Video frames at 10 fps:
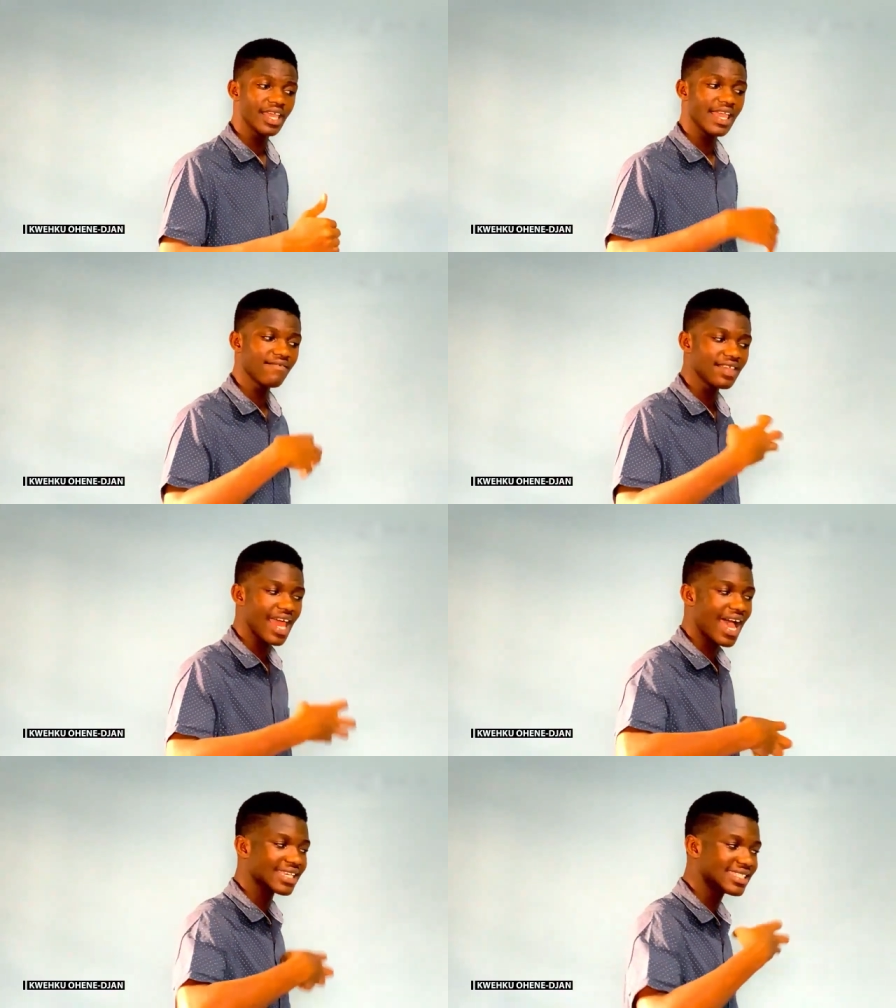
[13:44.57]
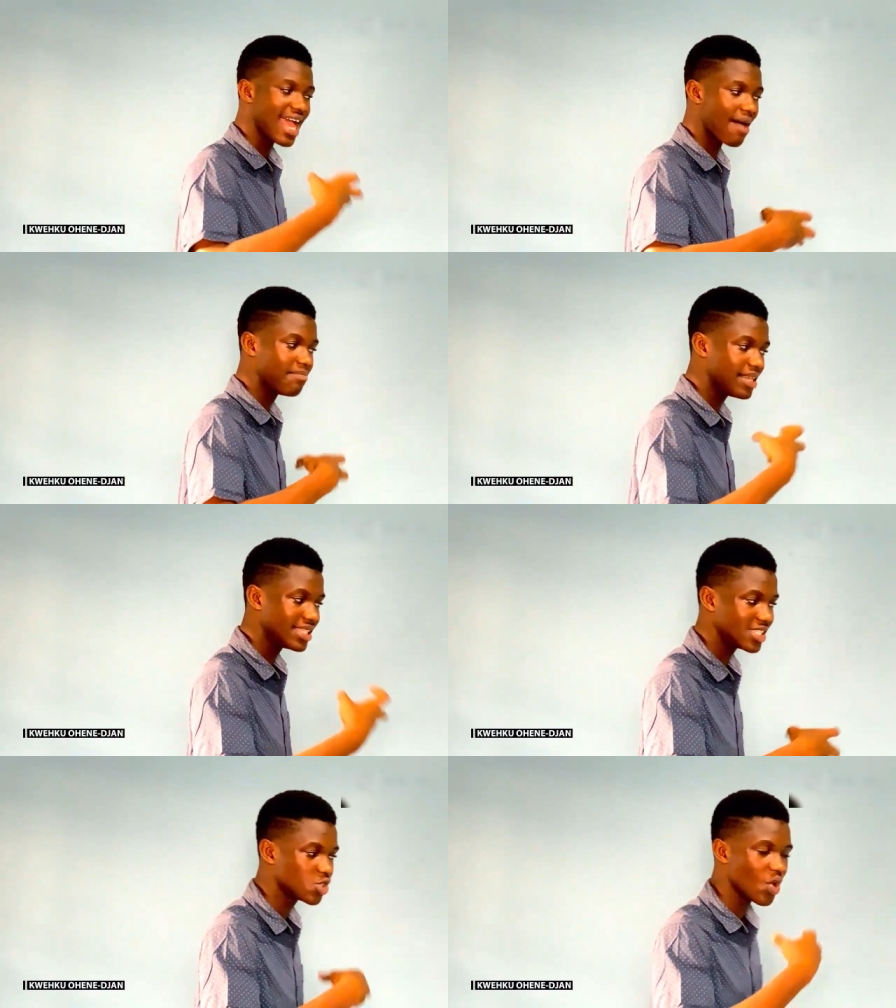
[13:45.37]
even has the
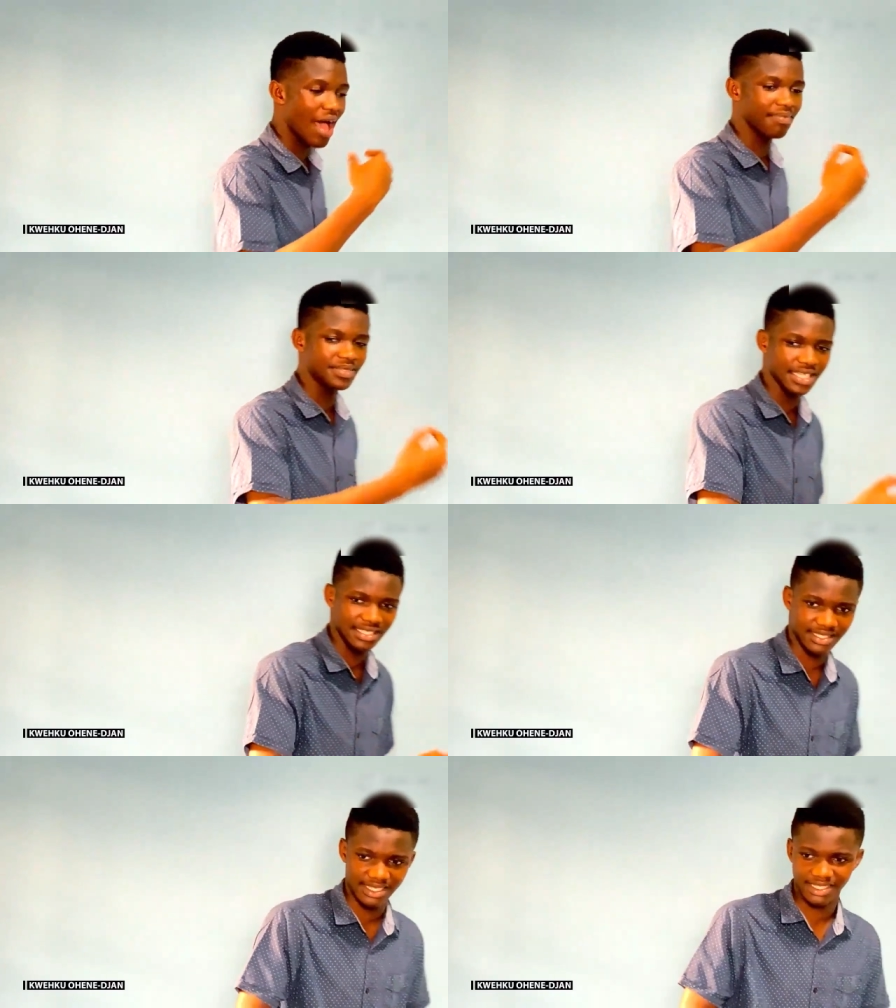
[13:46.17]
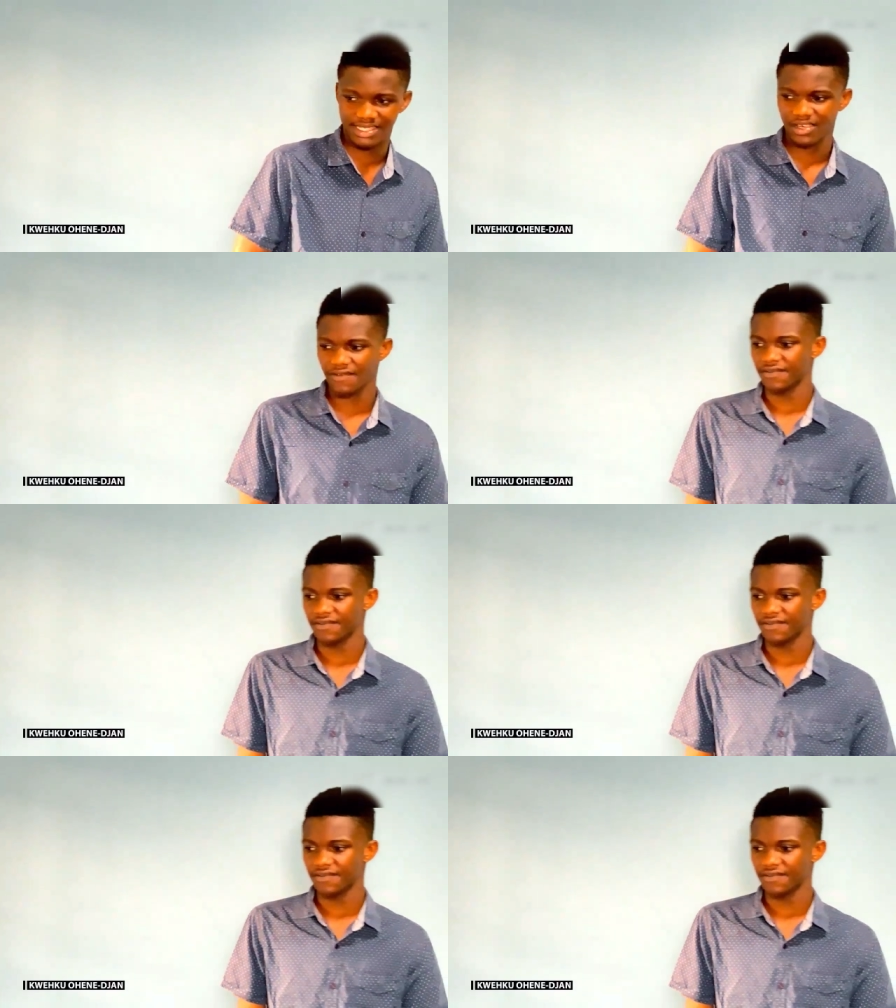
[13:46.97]
ability to update itself.